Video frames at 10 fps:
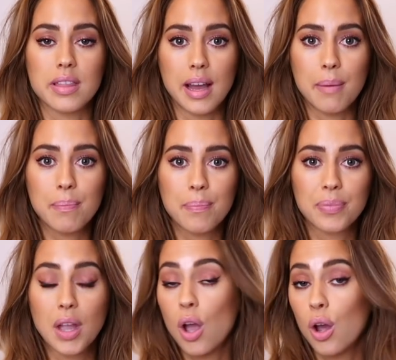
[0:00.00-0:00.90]
them.
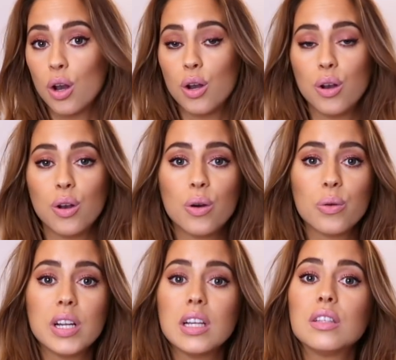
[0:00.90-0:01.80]
No
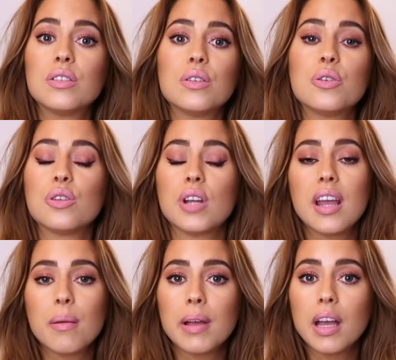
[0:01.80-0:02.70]
need to
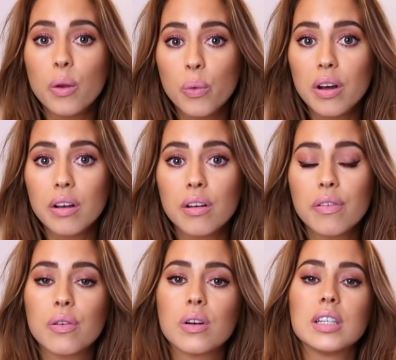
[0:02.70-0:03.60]
shame anyone
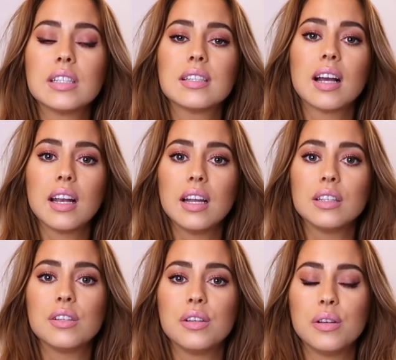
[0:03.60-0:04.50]
for
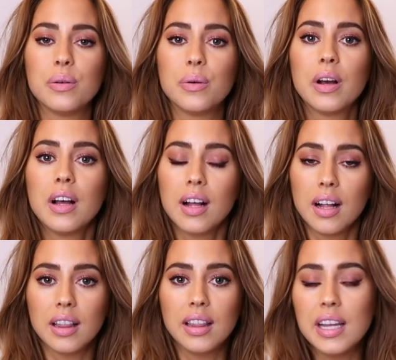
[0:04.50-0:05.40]
deciding to
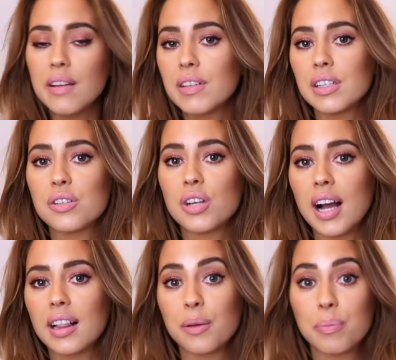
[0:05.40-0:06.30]
leave their
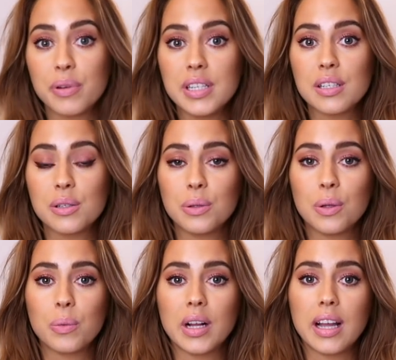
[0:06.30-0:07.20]
child at
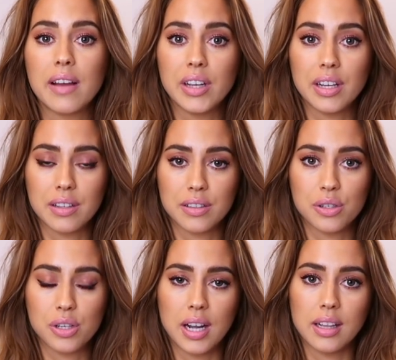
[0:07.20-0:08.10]
preschool while having another
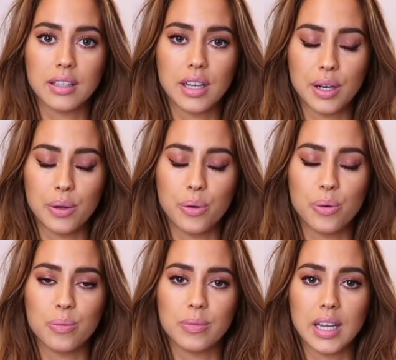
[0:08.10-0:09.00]
child at
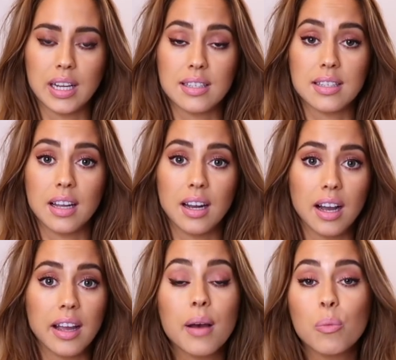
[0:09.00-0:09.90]
home. Like I said,
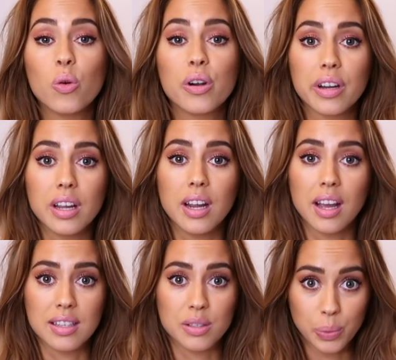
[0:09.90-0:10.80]
I am
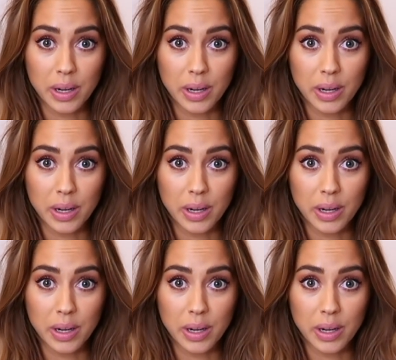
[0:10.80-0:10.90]
working as